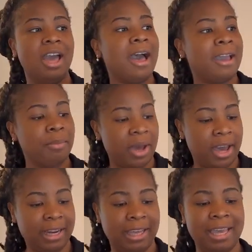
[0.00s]
I
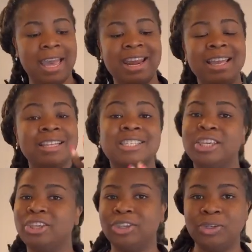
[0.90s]
bought it, and
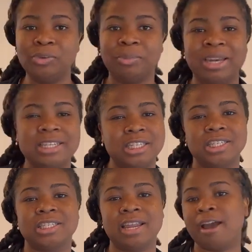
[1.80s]
it's cute, but it's
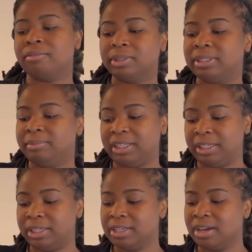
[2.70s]
just not really
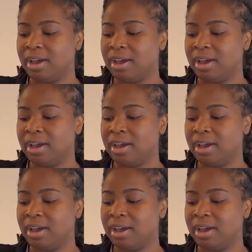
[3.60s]
me.